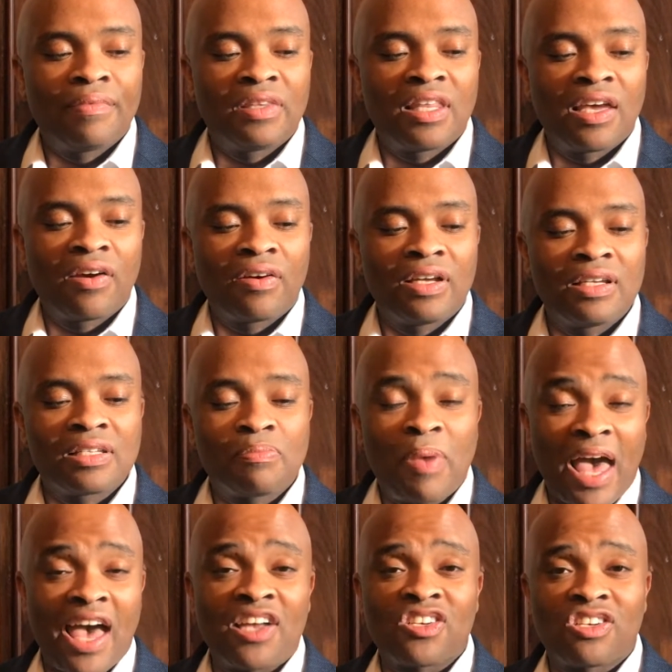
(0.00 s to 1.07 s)
there is
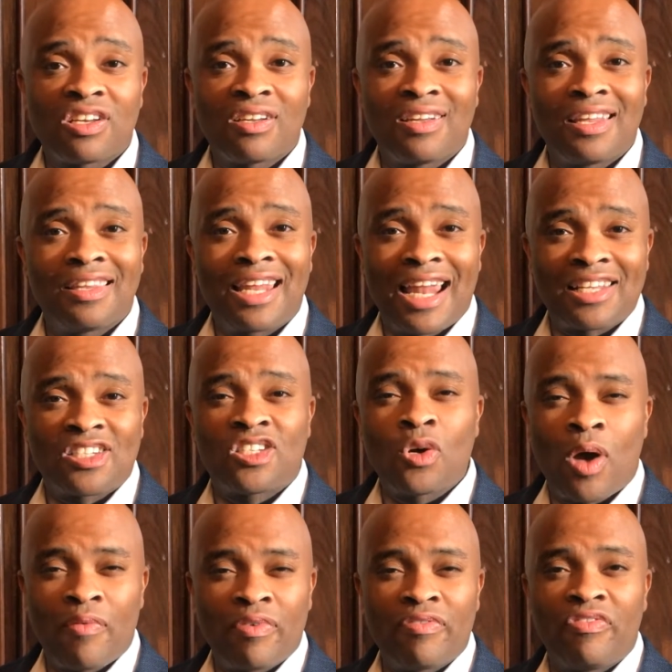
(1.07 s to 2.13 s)
passion and that I still
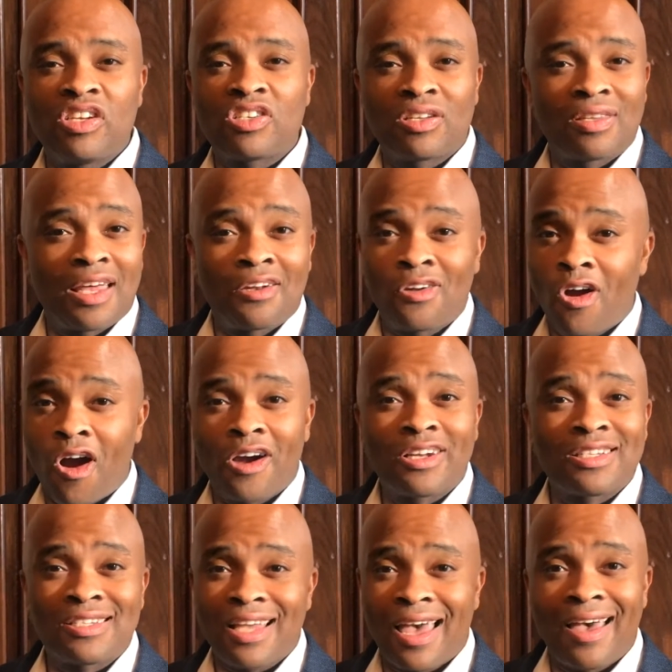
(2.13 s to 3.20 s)
have a vision that an
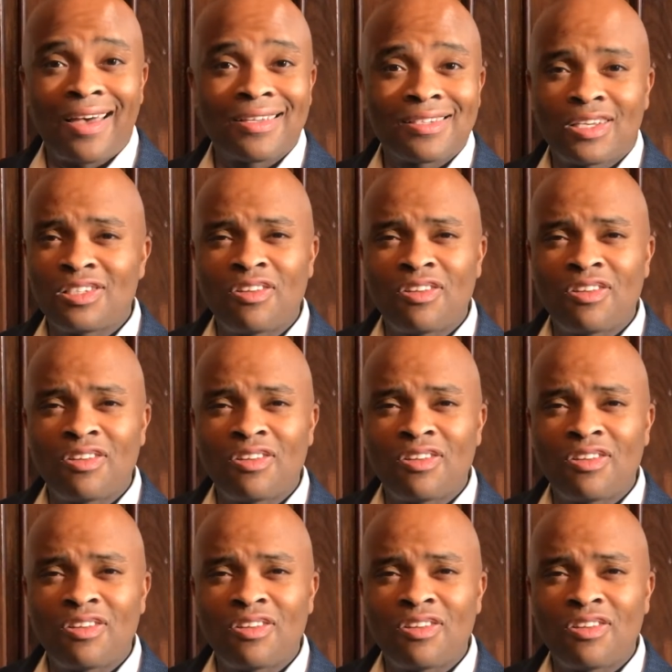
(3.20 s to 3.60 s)
artist has, because